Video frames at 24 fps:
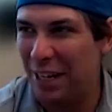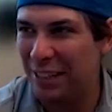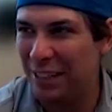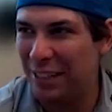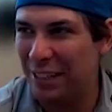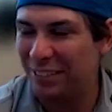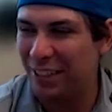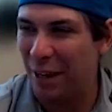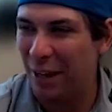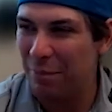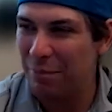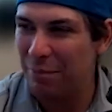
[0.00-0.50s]
I
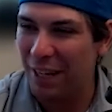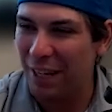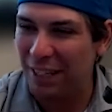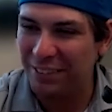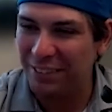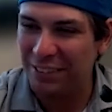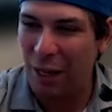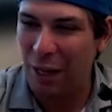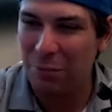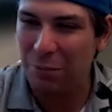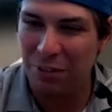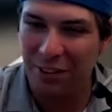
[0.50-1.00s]
stopped I
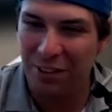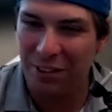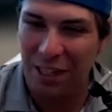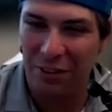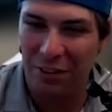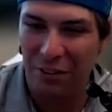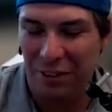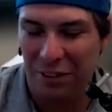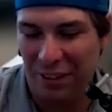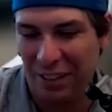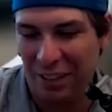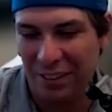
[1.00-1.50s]
stopped
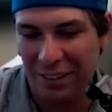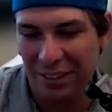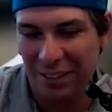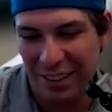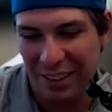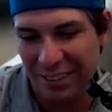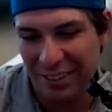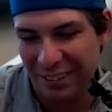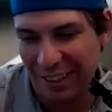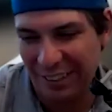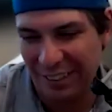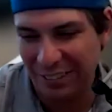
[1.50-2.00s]
using a
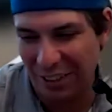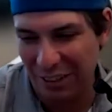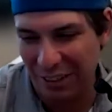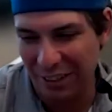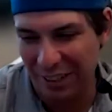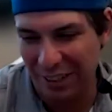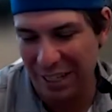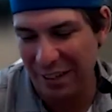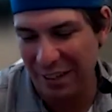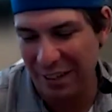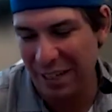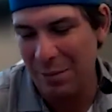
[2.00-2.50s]
disk. I
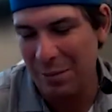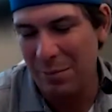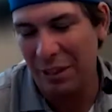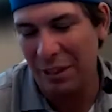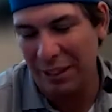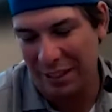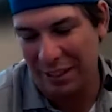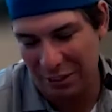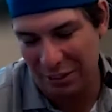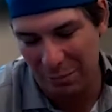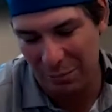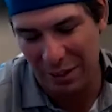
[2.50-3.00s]
started e-
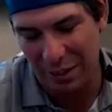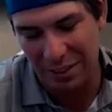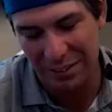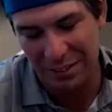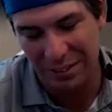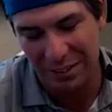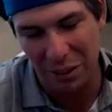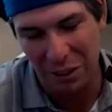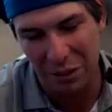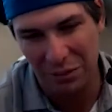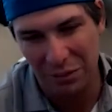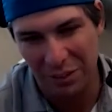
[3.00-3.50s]
emailing it to
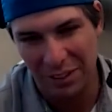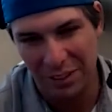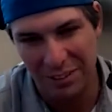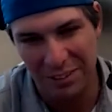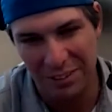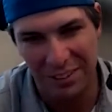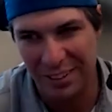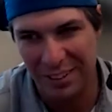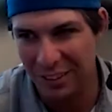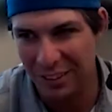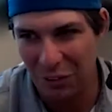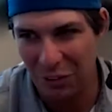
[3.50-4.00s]
myself because
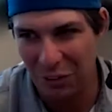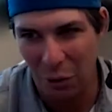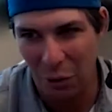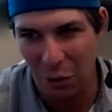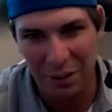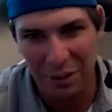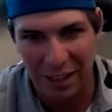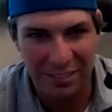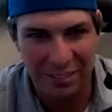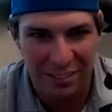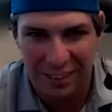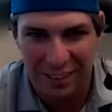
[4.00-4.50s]
you could just
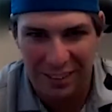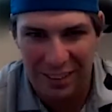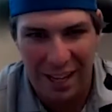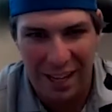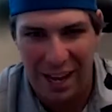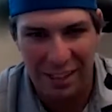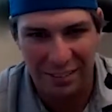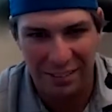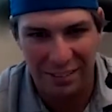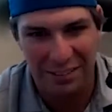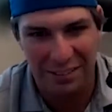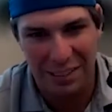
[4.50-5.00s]
always ask, e-
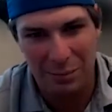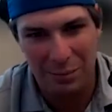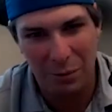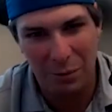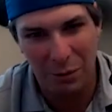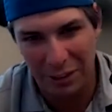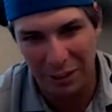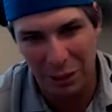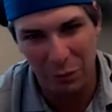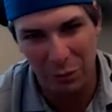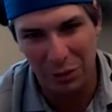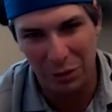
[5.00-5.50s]
access
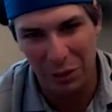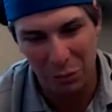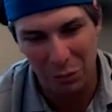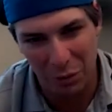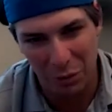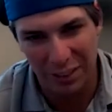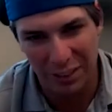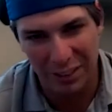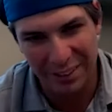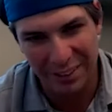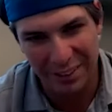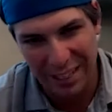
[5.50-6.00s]
email anywhere you
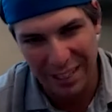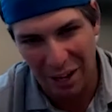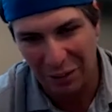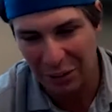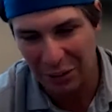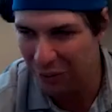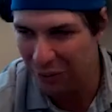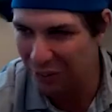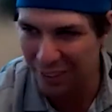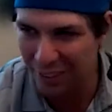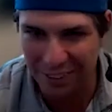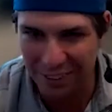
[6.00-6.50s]
wanted,
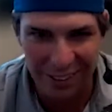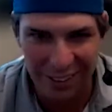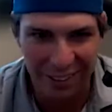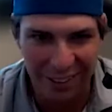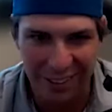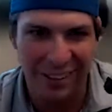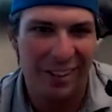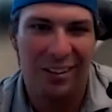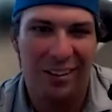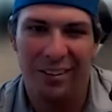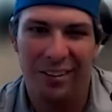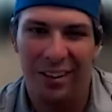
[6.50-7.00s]
download it, and there
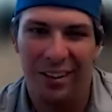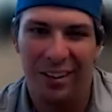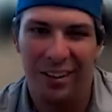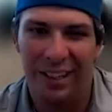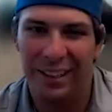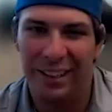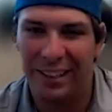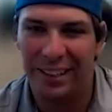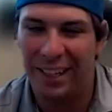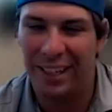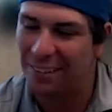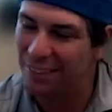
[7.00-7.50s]
you go. Right?
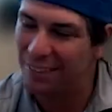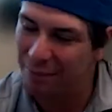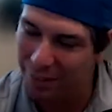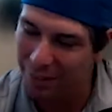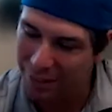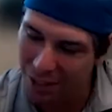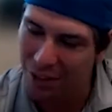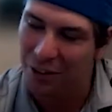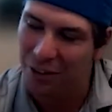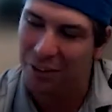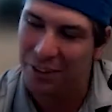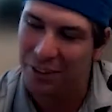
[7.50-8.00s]
That's I'm like,
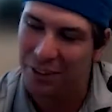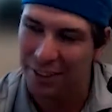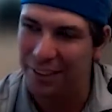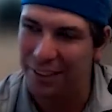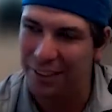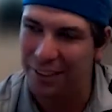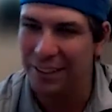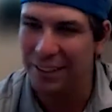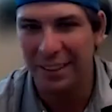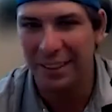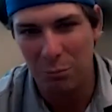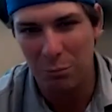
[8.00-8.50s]
oh okay,
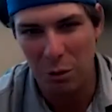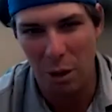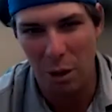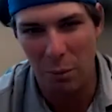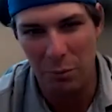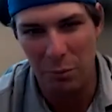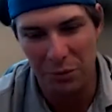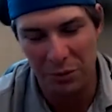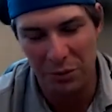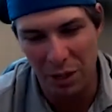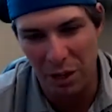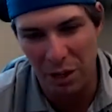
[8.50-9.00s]

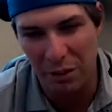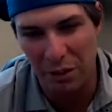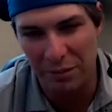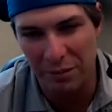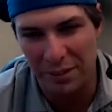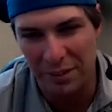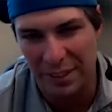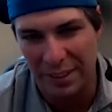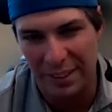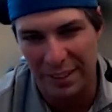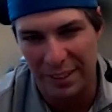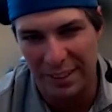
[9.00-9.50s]
problem solved,
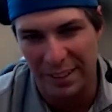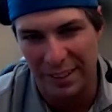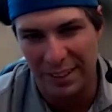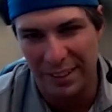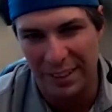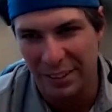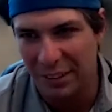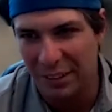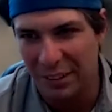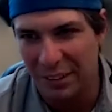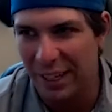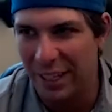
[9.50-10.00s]

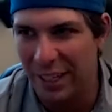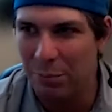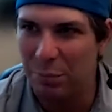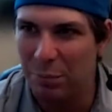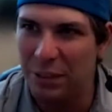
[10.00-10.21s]
right?